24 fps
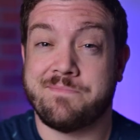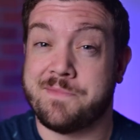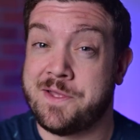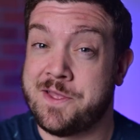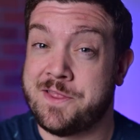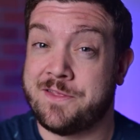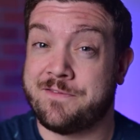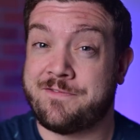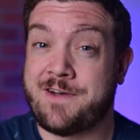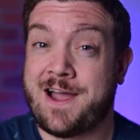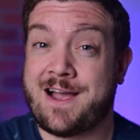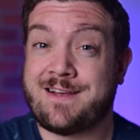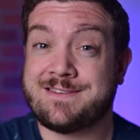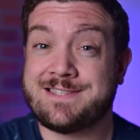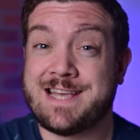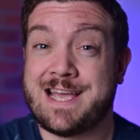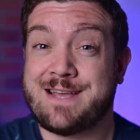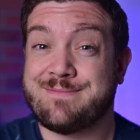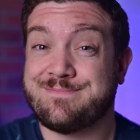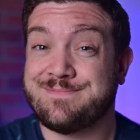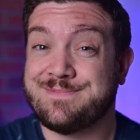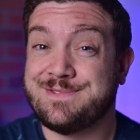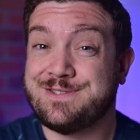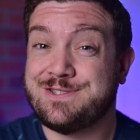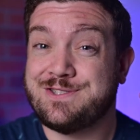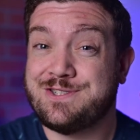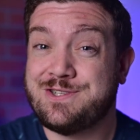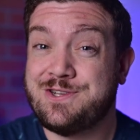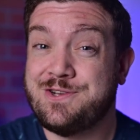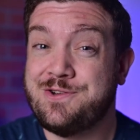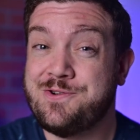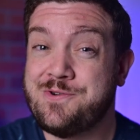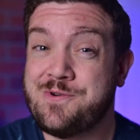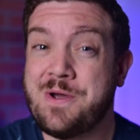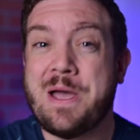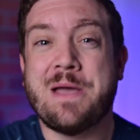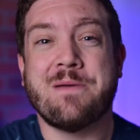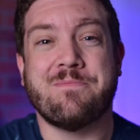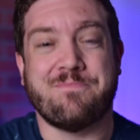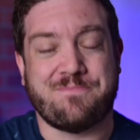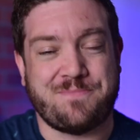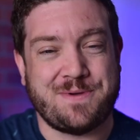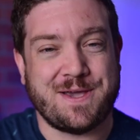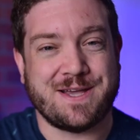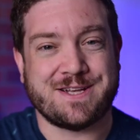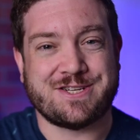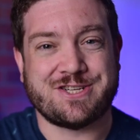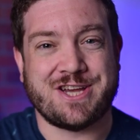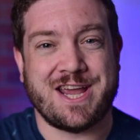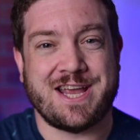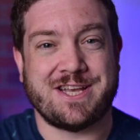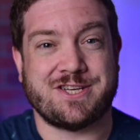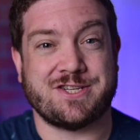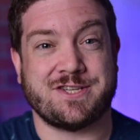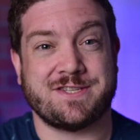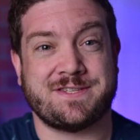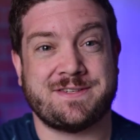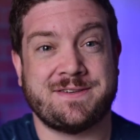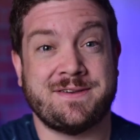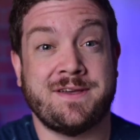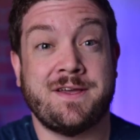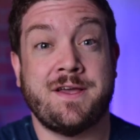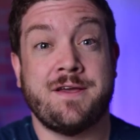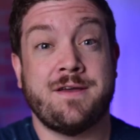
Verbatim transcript: In the Files app, two big changes.